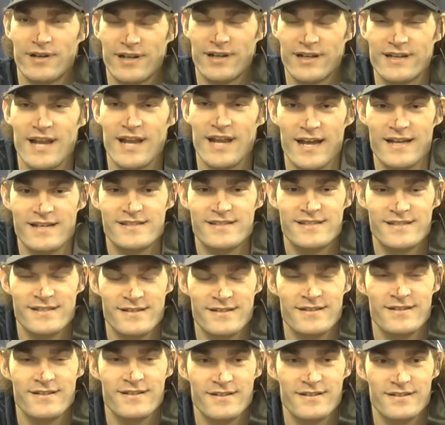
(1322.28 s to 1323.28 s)
pretty
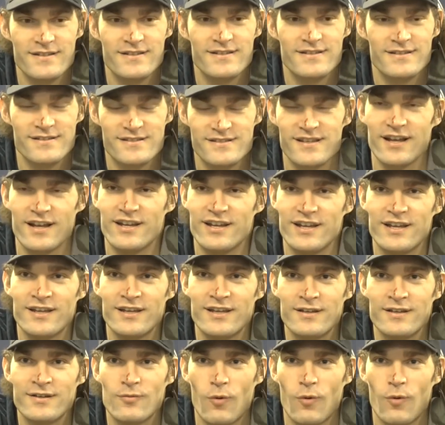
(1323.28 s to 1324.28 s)
nice,
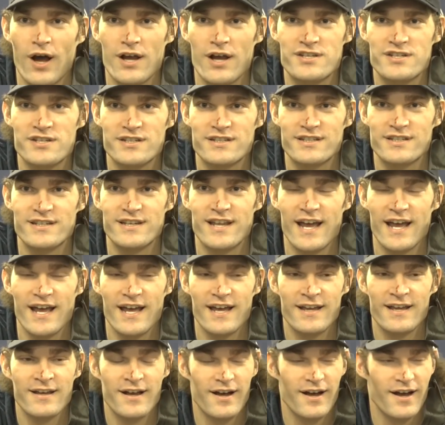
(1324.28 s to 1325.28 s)
sunny Washington
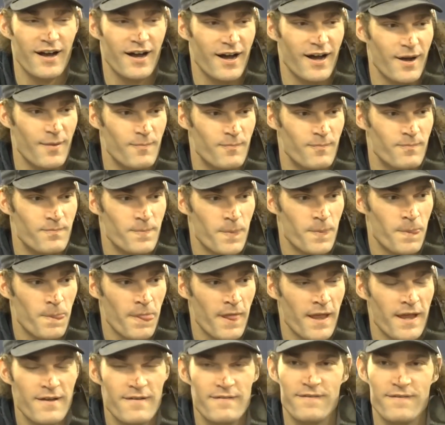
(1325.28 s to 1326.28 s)
day.
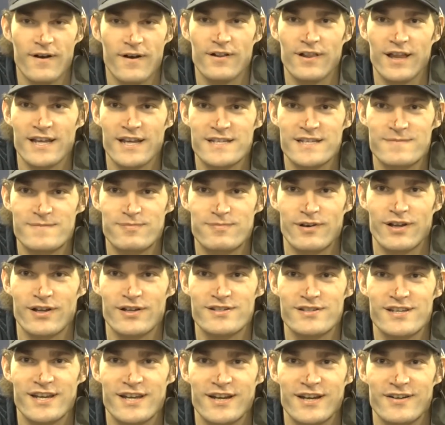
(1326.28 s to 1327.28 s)
Felt like
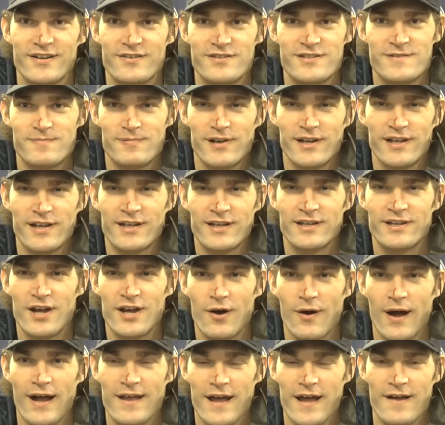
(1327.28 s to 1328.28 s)
spring is here. And spring, you
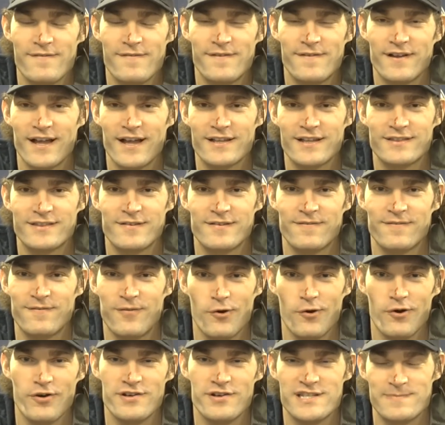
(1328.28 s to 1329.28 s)
know, I feel like the
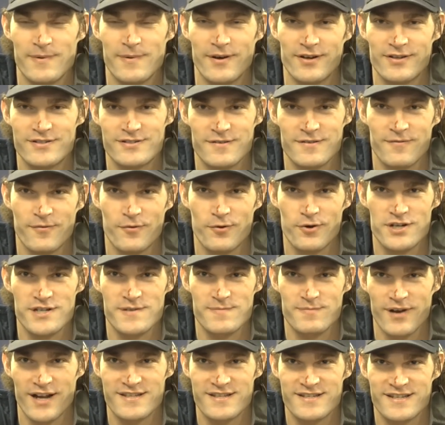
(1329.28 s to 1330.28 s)
forest
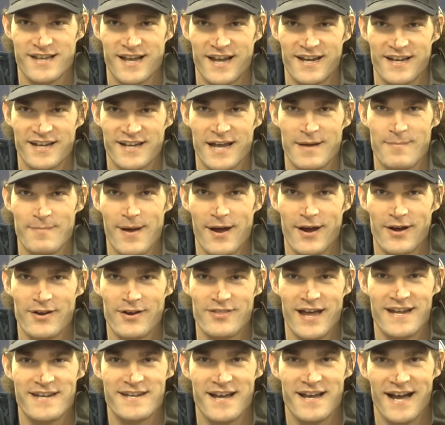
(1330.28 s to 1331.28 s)
sprites kind of come
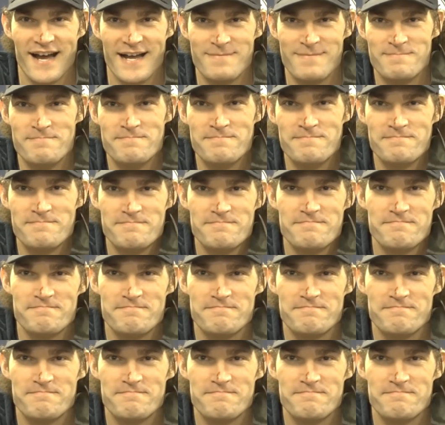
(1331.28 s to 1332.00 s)
out in that time.